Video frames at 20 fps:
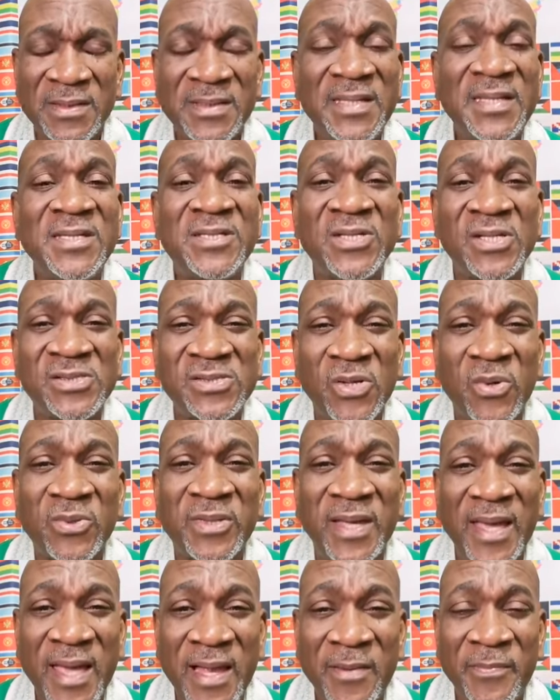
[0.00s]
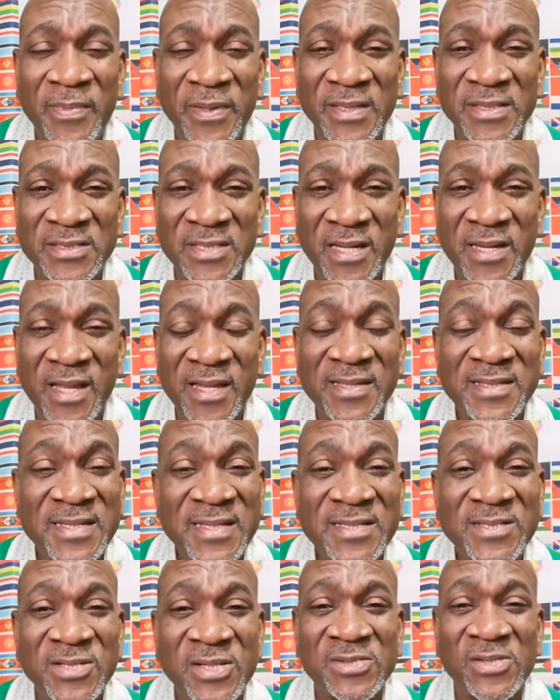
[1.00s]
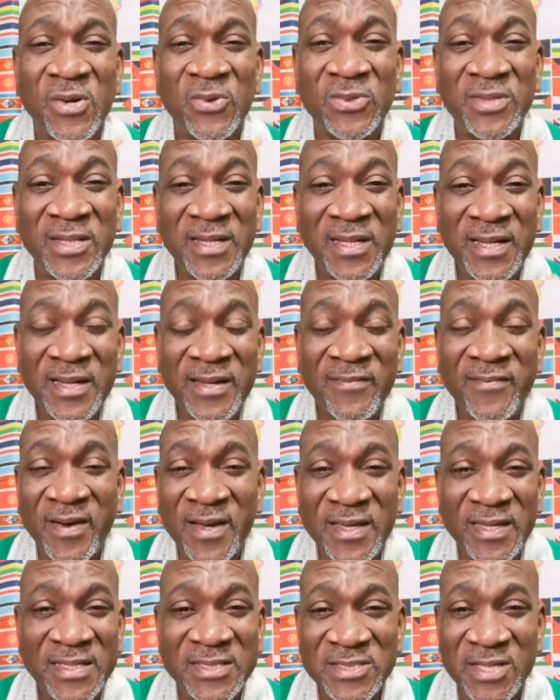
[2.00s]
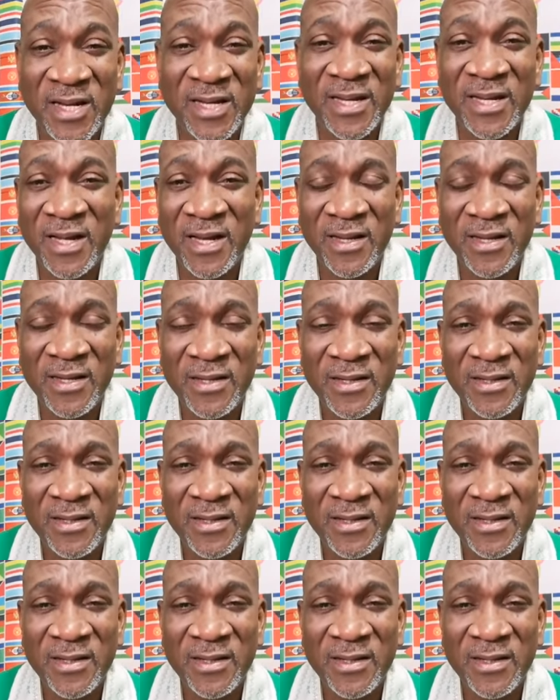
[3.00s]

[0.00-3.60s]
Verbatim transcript: Teach us how to help each other. Teach us how to deliver each other.